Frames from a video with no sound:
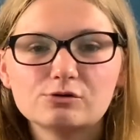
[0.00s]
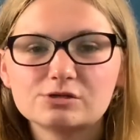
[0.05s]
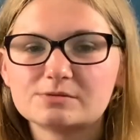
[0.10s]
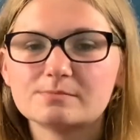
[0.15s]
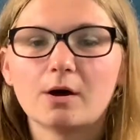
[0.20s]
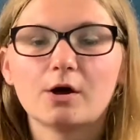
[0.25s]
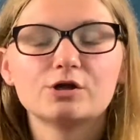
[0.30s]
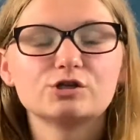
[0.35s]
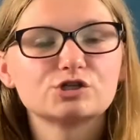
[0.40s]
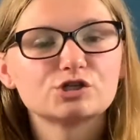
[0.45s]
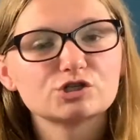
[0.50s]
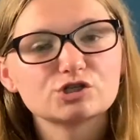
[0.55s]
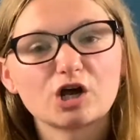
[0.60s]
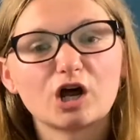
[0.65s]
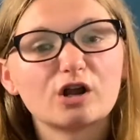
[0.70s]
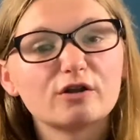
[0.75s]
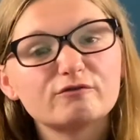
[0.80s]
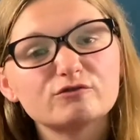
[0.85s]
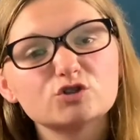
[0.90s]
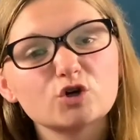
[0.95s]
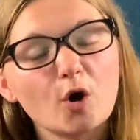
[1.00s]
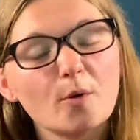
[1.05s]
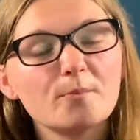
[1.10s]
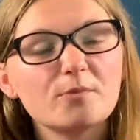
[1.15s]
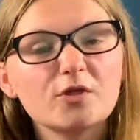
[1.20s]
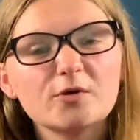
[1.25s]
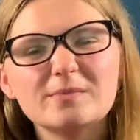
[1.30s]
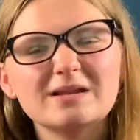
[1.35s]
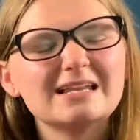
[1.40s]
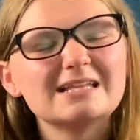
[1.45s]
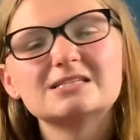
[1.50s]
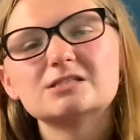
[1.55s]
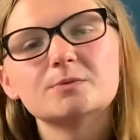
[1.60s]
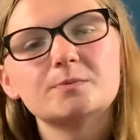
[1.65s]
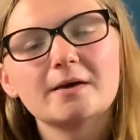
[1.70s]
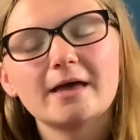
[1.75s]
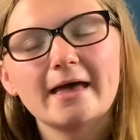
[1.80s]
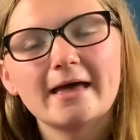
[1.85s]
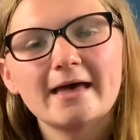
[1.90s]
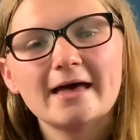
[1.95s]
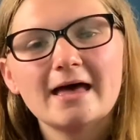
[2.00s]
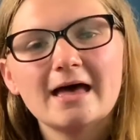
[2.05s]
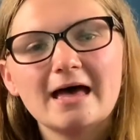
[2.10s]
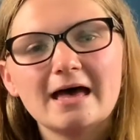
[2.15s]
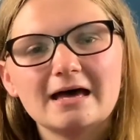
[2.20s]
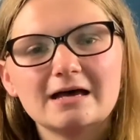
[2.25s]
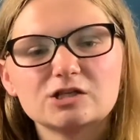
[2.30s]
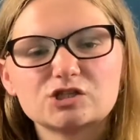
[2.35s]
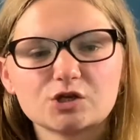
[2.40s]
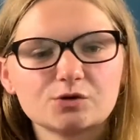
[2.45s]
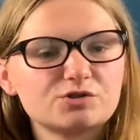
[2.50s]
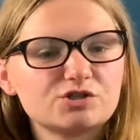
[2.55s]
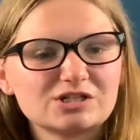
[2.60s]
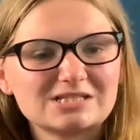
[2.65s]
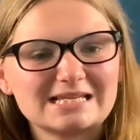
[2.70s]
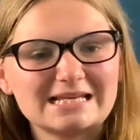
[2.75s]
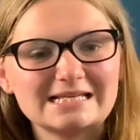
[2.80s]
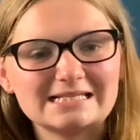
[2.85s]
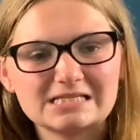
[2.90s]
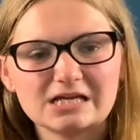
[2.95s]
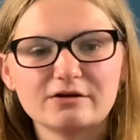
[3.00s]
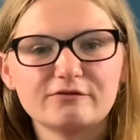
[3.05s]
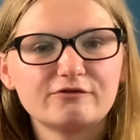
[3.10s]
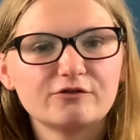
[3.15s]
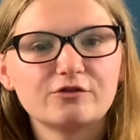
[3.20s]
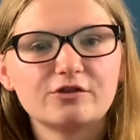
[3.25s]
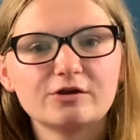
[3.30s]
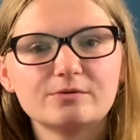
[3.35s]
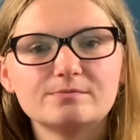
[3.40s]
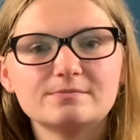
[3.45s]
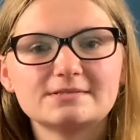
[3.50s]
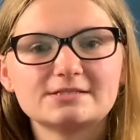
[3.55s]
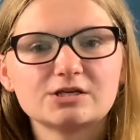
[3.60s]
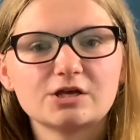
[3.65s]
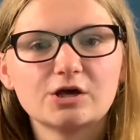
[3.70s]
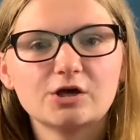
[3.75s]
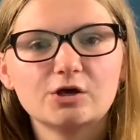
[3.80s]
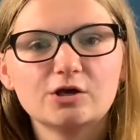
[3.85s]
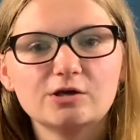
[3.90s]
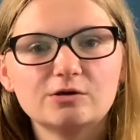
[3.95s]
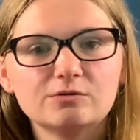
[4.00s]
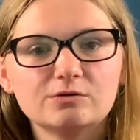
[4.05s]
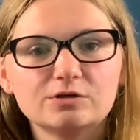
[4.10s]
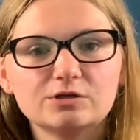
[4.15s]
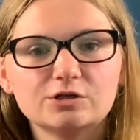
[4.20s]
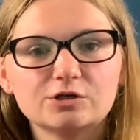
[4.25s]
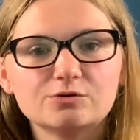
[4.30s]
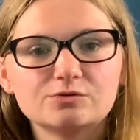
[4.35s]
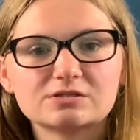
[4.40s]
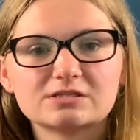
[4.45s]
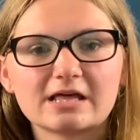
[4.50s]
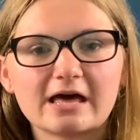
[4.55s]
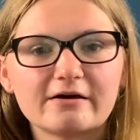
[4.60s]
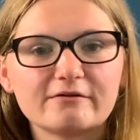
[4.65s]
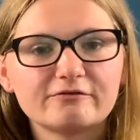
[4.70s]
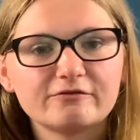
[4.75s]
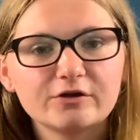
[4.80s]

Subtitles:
You might just kind of chop them a little bit, so it's just easier for them to use their